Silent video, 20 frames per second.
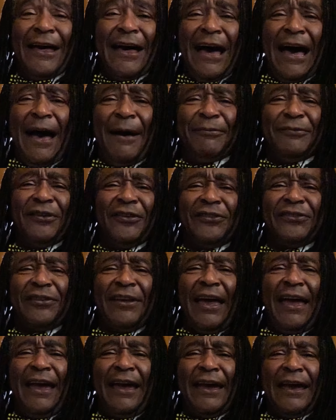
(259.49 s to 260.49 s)
I'm just
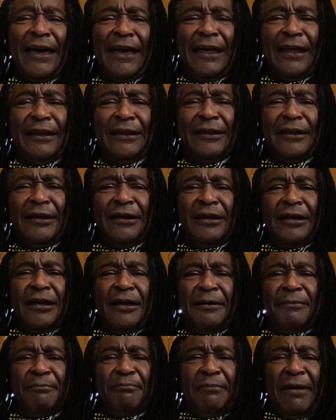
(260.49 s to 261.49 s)
saying,
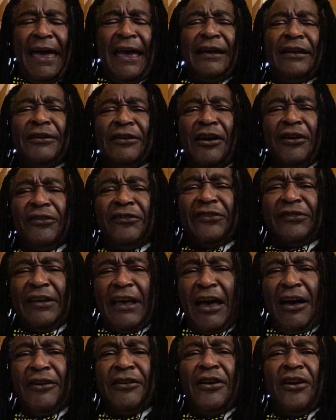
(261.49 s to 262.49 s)
sell